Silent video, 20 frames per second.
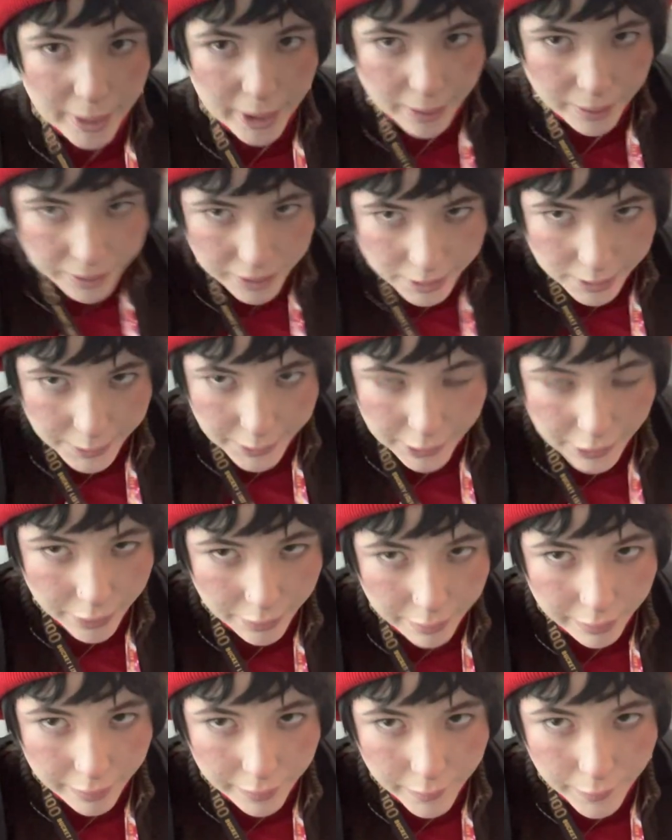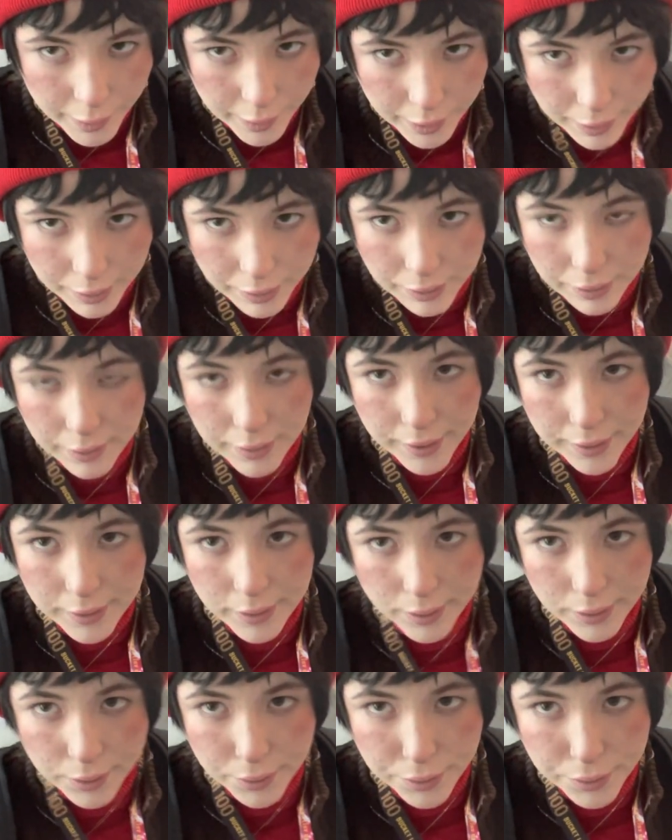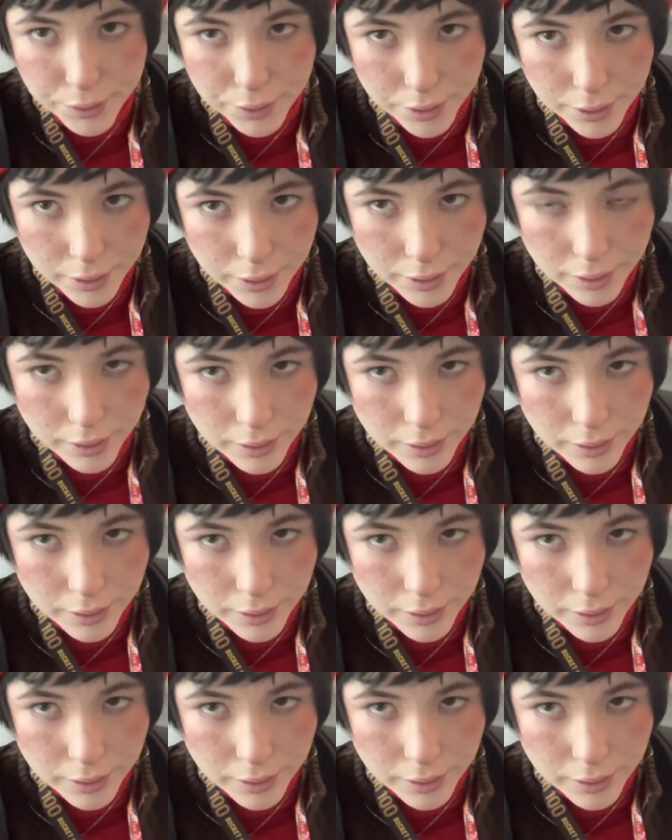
out to leave and i look like a loser.